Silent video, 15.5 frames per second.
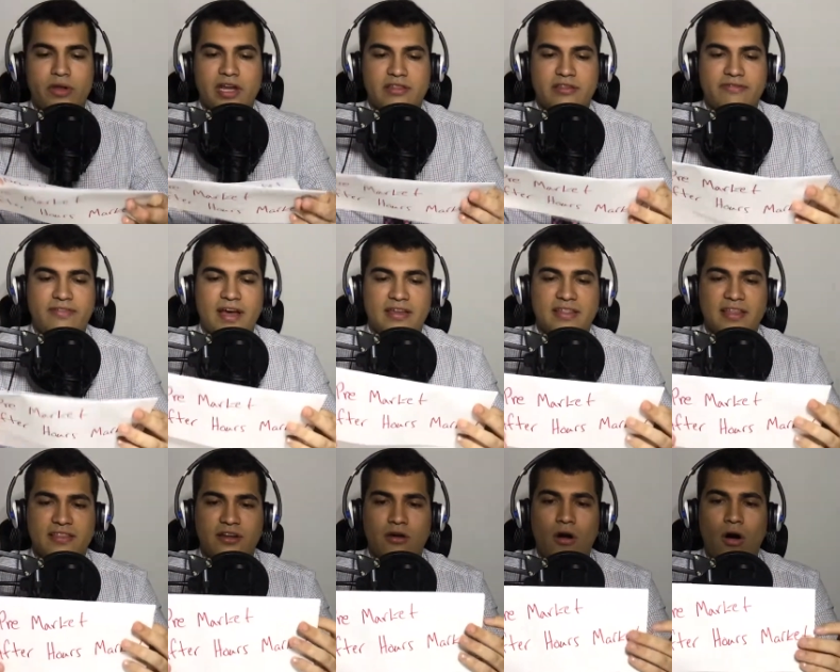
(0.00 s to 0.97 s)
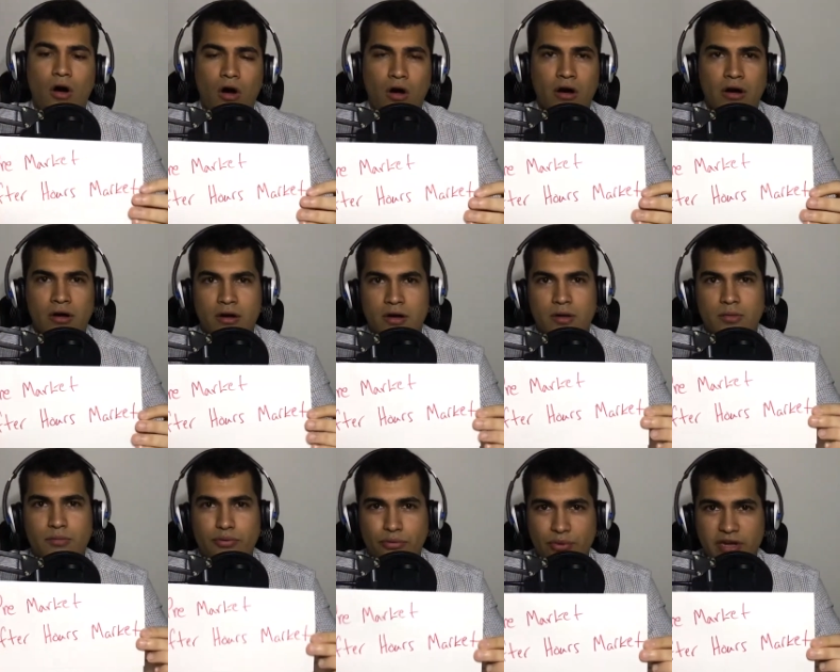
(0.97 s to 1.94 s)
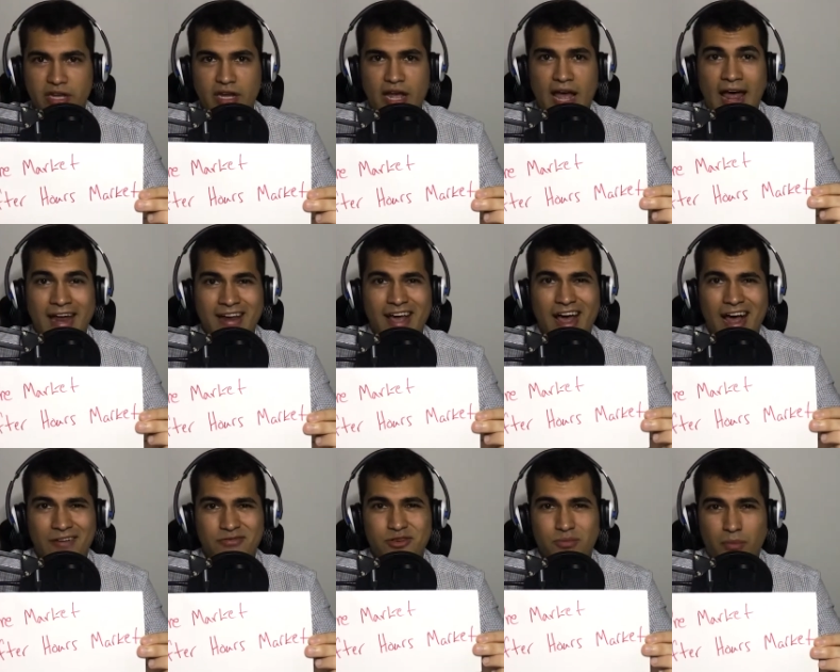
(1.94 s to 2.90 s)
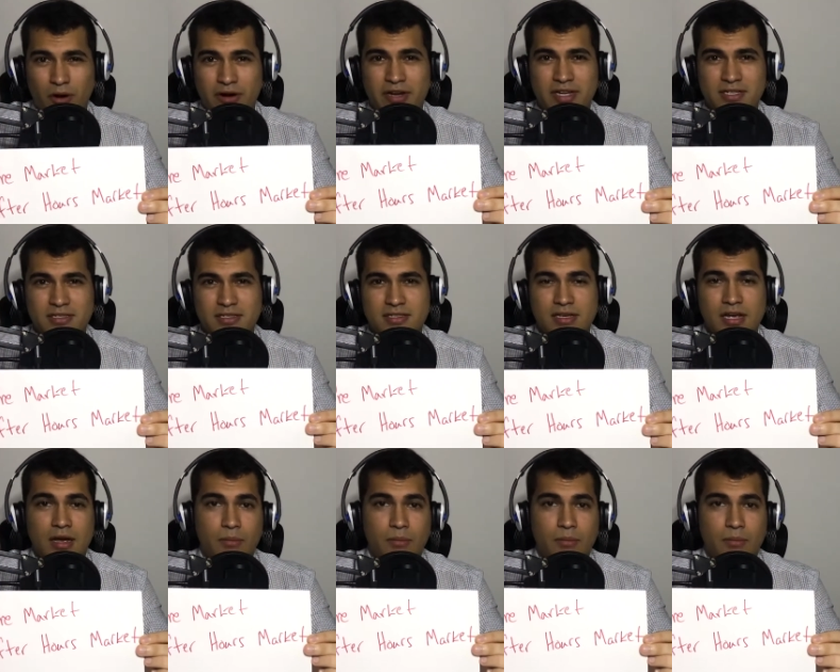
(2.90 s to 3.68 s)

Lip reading: out the fact that there are pre and after markets,